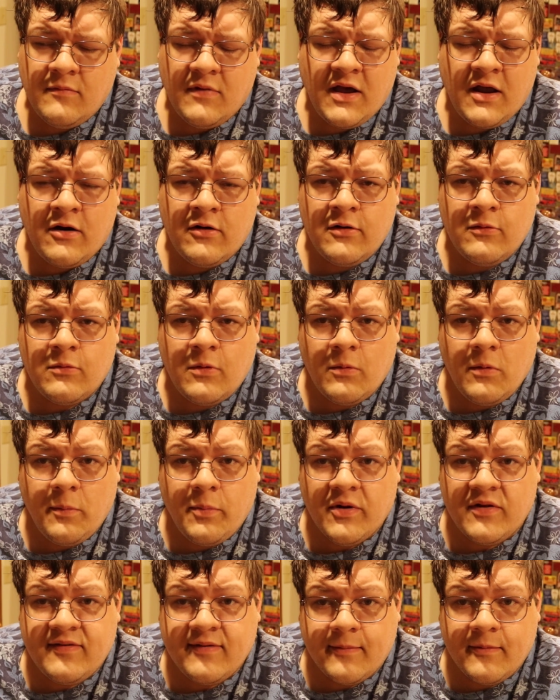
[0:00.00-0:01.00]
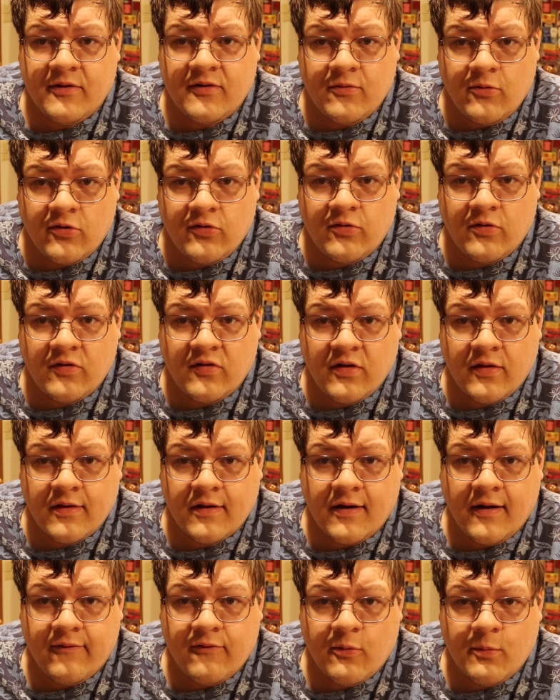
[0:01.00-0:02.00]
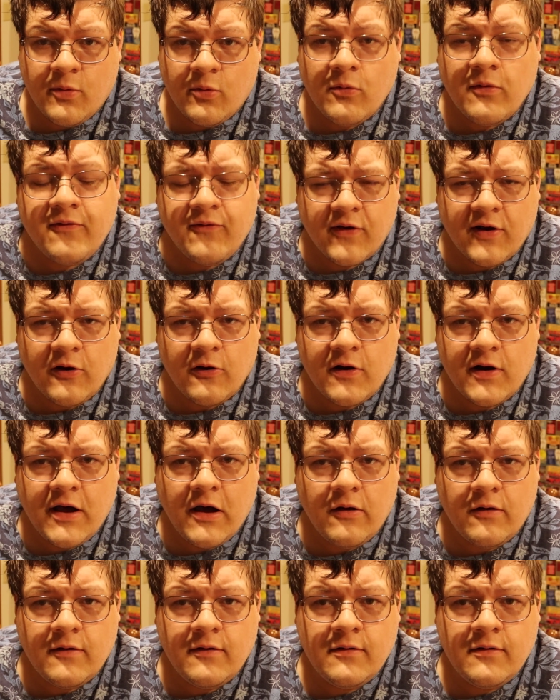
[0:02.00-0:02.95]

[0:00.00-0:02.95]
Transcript: I don't know where we put Summon Sorceress on the cover, but we'll figure it out.